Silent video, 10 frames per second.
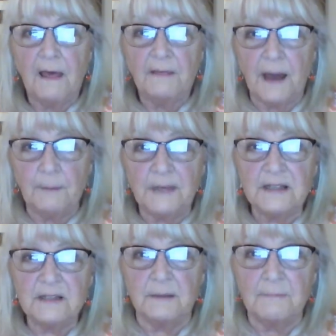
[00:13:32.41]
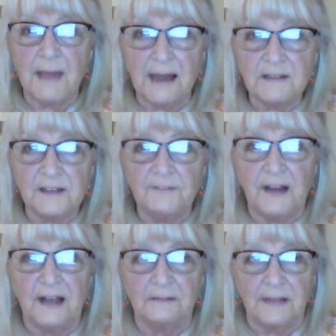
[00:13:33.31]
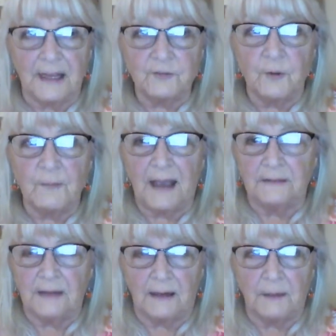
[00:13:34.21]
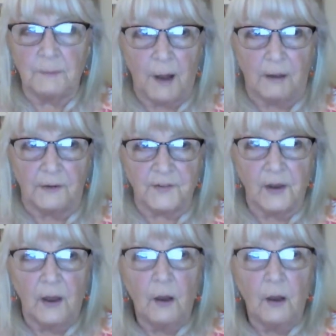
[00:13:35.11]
That means a massive electromagnetic pulse